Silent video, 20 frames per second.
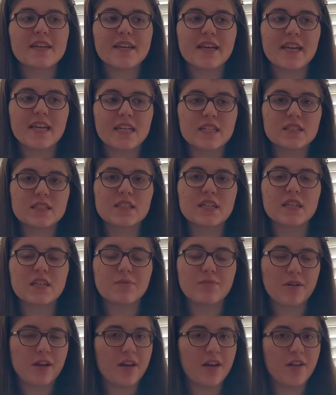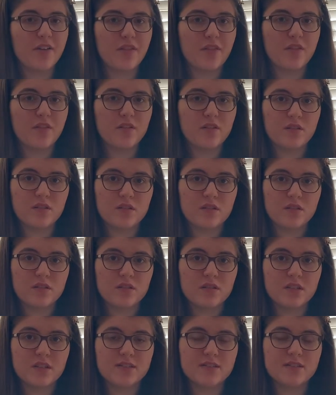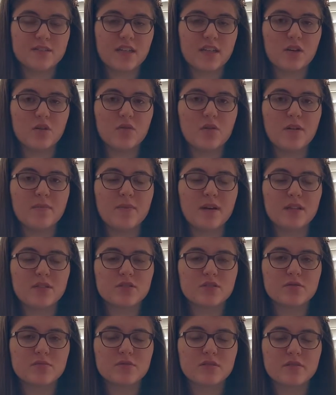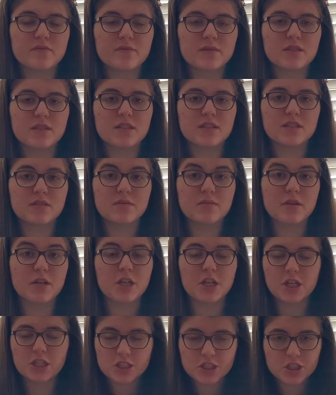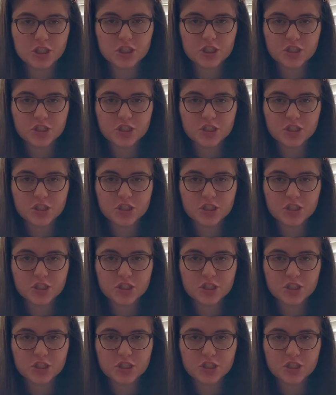can't take a bath because they don't want my tubes completely submerged.